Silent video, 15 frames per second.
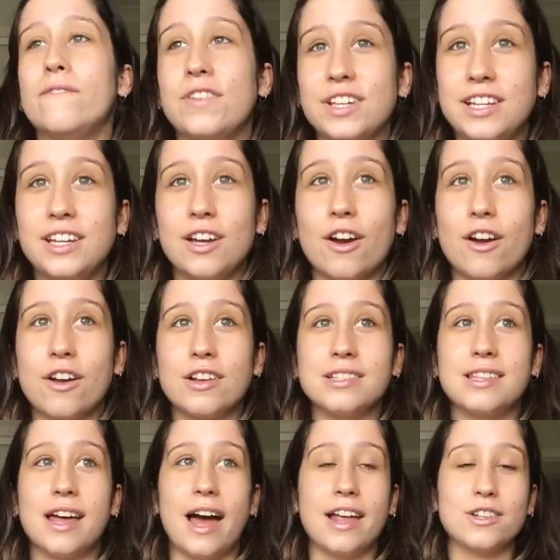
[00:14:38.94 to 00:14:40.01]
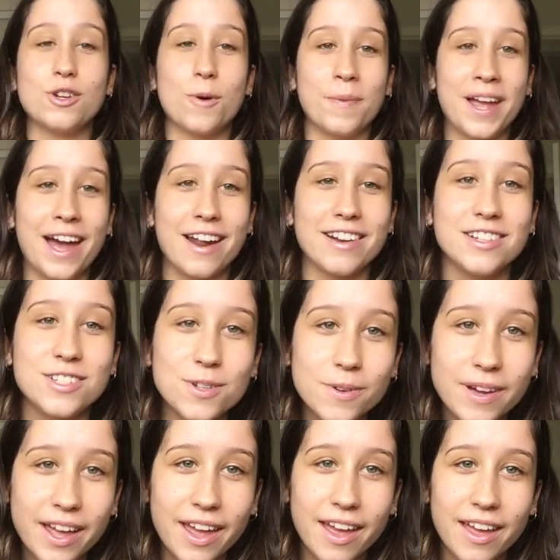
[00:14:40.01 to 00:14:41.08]
videos that taught me how to
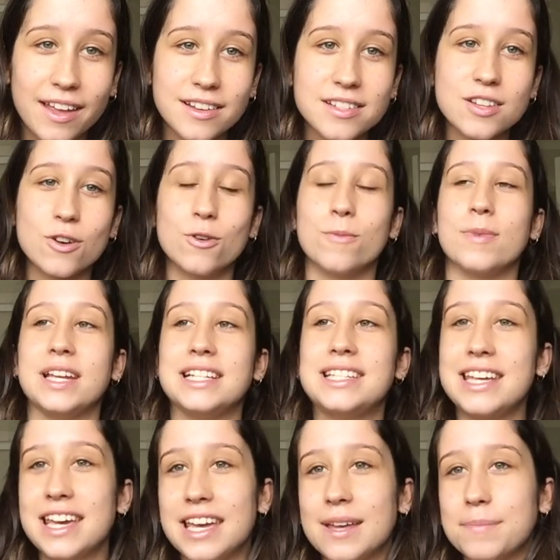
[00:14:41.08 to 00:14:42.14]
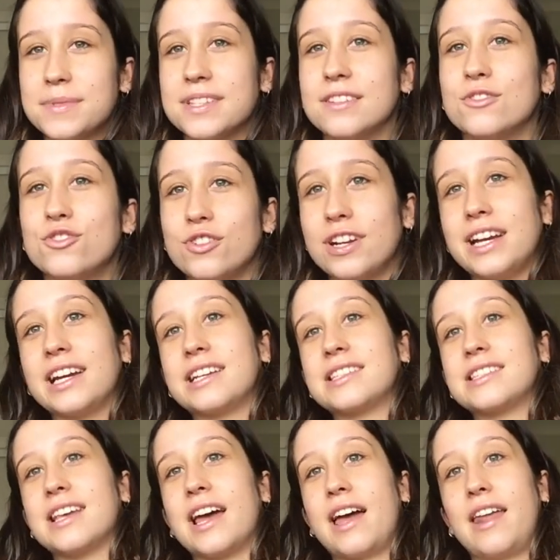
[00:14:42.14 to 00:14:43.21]
do it, taught me tips and
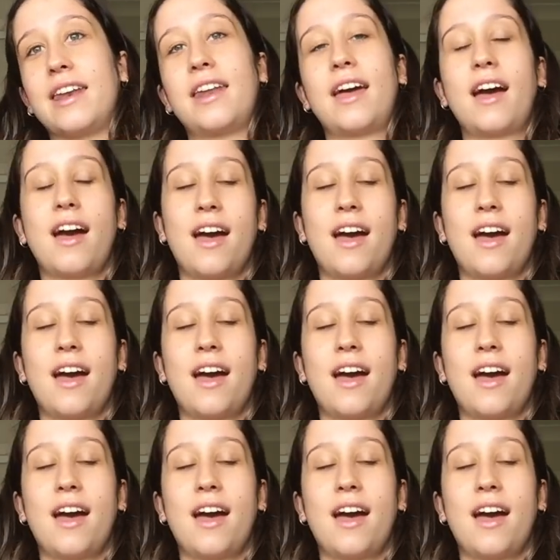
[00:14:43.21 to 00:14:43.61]
tricks and